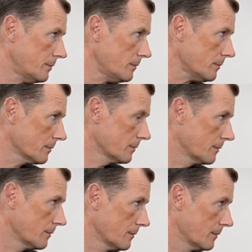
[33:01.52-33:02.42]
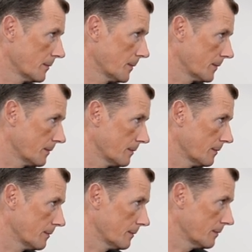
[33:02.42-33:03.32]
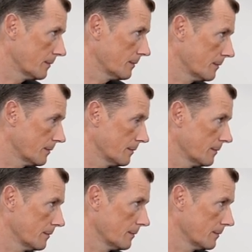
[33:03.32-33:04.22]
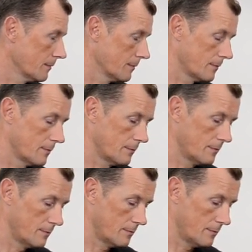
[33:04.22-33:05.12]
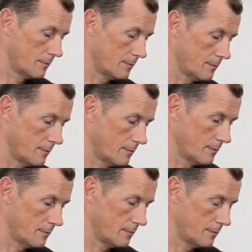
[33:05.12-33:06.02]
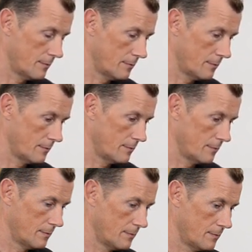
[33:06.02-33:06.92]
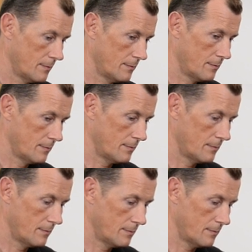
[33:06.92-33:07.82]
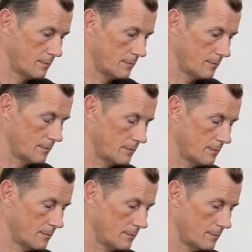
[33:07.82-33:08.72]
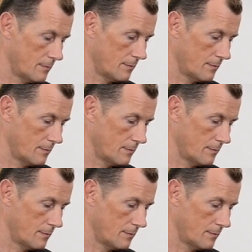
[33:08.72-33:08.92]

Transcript: The person shown says nothing.